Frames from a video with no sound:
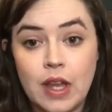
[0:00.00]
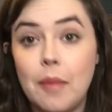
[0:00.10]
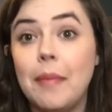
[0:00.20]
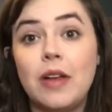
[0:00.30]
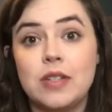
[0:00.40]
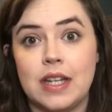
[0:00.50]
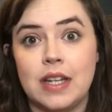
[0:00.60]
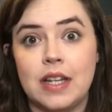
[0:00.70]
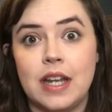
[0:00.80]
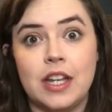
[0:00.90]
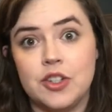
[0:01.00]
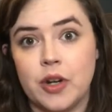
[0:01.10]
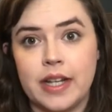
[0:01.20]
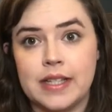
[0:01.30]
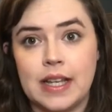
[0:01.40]
melted in
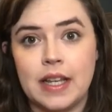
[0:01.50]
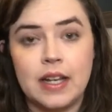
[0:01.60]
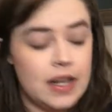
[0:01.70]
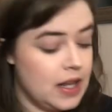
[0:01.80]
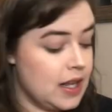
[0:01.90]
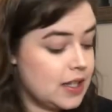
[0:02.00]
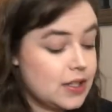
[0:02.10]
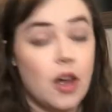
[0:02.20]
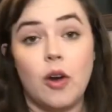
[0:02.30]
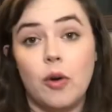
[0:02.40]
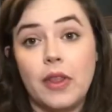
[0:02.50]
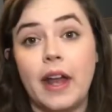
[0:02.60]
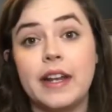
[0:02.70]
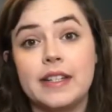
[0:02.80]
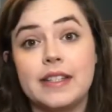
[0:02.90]
transit. So
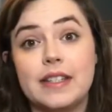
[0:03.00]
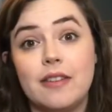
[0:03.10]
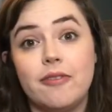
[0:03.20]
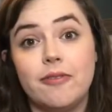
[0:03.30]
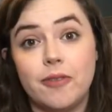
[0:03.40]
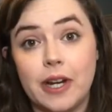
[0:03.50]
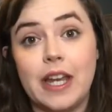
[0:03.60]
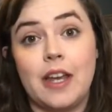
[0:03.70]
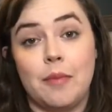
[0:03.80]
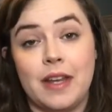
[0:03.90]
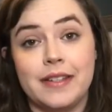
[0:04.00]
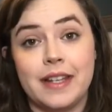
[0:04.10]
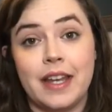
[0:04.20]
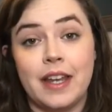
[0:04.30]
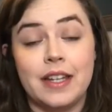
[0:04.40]
that is freaking
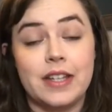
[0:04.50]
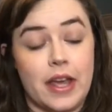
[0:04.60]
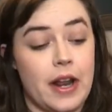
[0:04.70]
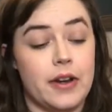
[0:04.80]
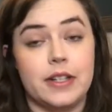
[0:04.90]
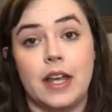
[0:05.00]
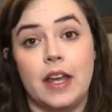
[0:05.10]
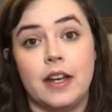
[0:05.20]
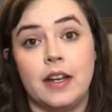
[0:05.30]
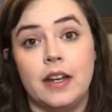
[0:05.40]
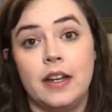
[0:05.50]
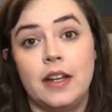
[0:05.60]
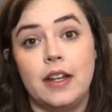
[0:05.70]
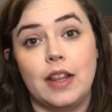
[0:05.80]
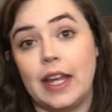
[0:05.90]
amazing. 10 out of 10.
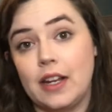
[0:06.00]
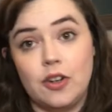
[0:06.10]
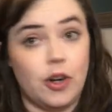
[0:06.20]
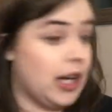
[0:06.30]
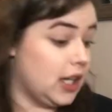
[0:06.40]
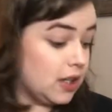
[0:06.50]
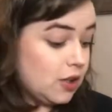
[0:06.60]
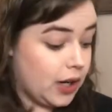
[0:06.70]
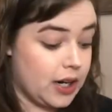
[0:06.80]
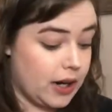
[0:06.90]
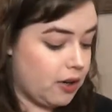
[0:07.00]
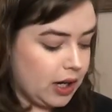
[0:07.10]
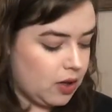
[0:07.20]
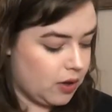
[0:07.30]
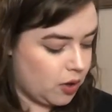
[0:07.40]
Like great, great, great,
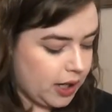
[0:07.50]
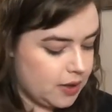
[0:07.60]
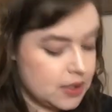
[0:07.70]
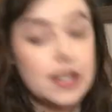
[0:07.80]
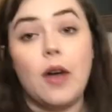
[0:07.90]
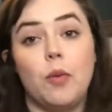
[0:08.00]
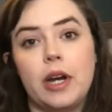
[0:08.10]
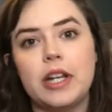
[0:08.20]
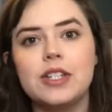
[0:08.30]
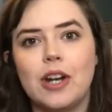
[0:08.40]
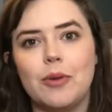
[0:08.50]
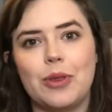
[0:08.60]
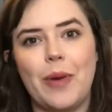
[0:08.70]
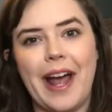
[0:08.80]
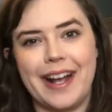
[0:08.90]
great, great, great. So we're gonna start with the
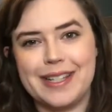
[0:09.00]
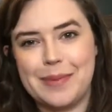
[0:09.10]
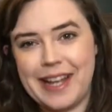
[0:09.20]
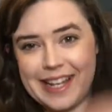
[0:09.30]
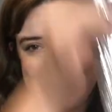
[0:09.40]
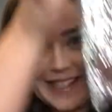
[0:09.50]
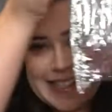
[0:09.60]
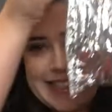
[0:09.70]
wax because